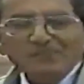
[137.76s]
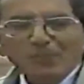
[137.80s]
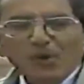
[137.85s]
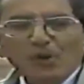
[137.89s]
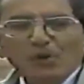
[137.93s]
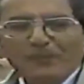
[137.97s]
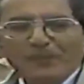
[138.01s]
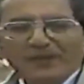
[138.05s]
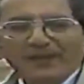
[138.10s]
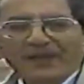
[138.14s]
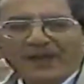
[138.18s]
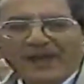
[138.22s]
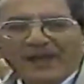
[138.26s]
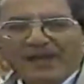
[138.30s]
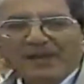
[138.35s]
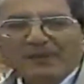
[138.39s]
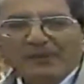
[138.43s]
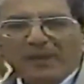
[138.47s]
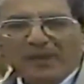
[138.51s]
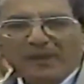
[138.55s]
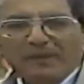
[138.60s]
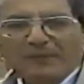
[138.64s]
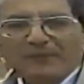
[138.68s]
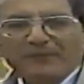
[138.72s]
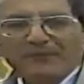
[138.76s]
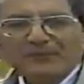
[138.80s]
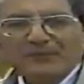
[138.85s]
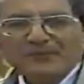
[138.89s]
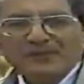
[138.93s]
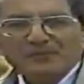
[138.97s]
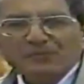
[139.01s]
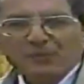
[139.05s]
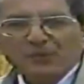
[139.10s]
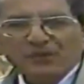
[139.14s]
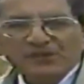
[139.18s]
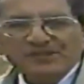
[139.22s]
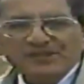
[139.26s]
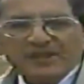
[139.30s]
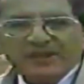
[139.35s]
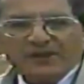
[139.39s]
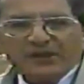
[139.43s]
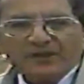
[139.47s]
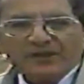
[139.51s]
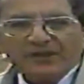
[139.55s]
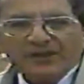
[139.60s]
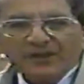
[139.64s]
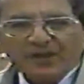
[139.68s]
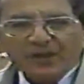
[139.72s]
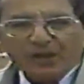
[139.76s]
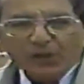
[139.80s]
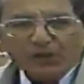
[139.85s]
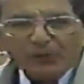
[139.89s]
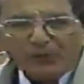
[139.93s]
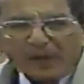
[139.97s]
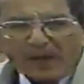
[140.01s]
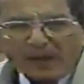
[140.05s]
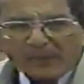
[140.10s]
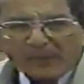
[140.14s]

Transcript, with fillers: in Mobile, Alabama for SportsCenter, Lou